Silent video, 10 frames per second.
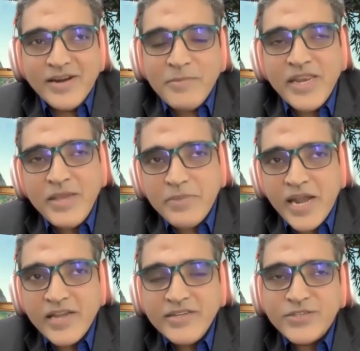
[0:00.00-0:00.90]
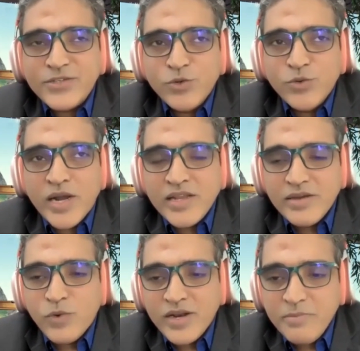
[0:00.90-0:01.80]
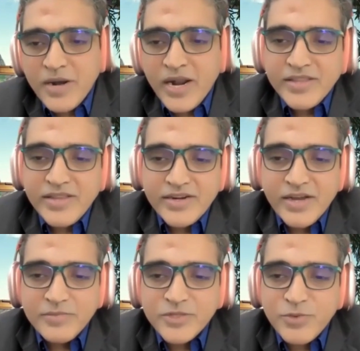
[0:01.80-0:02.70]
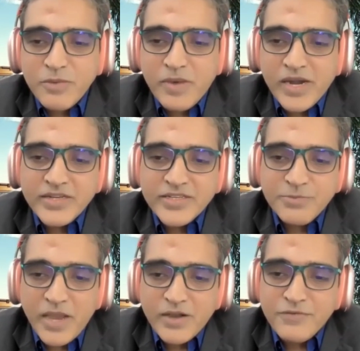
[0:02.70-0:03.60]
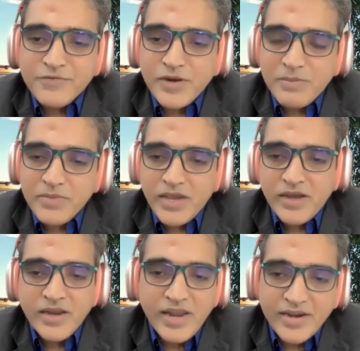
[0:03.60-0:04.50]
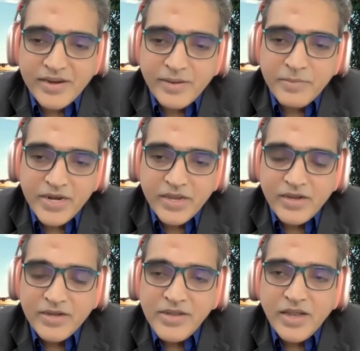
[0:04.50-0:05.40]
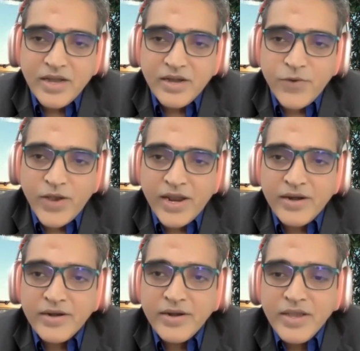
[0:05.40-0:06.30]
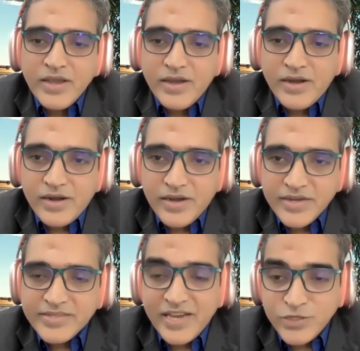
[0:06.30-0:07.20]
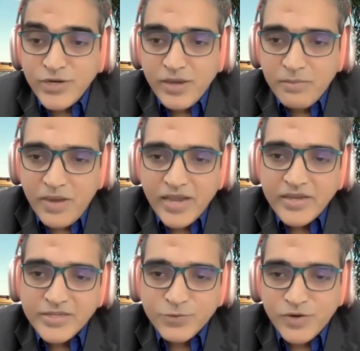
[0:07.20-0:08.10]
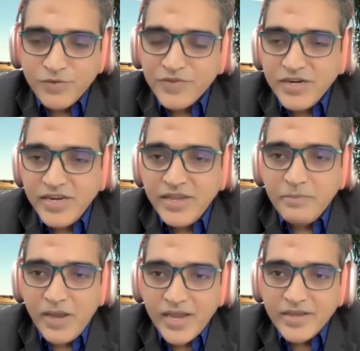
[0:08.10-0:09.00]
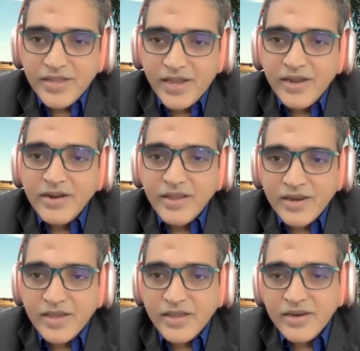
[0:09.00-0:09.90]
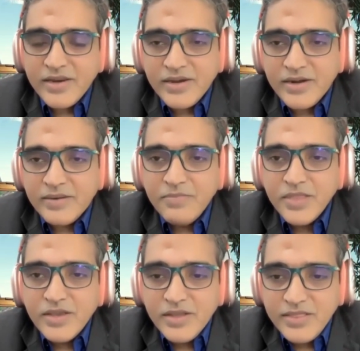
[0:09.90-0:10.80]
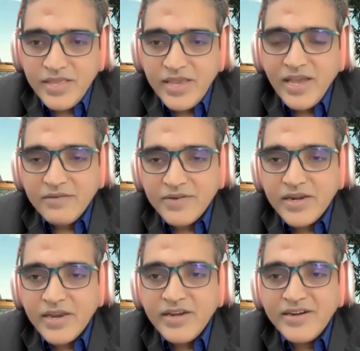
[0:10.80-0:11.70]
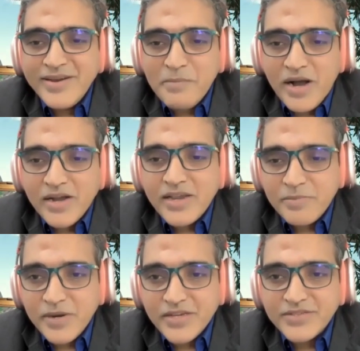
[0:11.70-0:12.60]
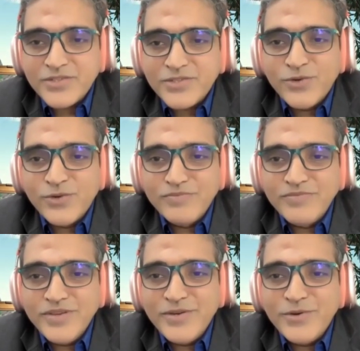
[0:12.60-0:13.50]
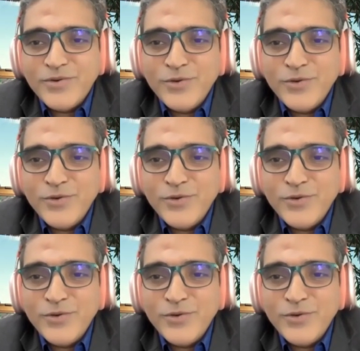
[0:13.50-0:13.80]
There are many brands. So one brand that comes to my mind is Bank of Colombia in Latin America, where it's actually a bank. It's one of the leading banks there, and they have created a marketplace. So you